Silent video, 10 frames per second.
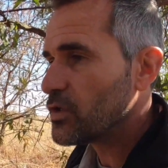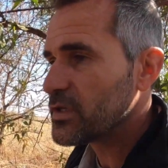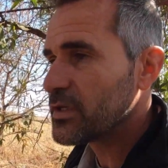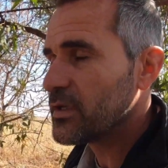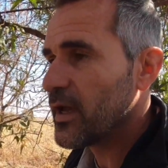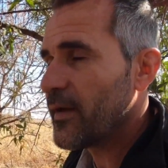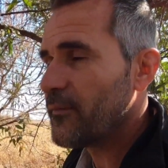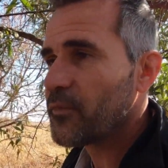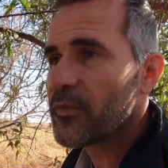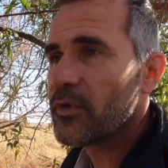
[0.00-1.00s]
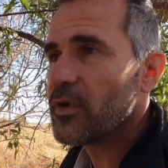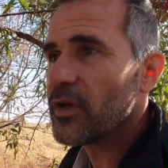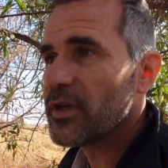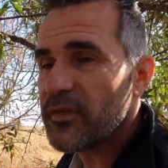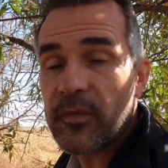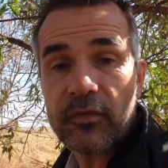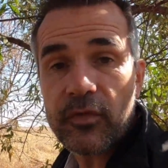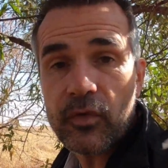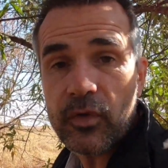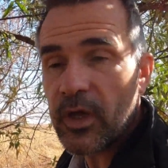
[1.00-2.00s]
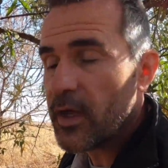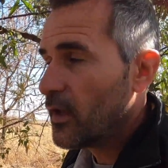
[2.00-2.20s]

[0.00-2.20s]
just give them food.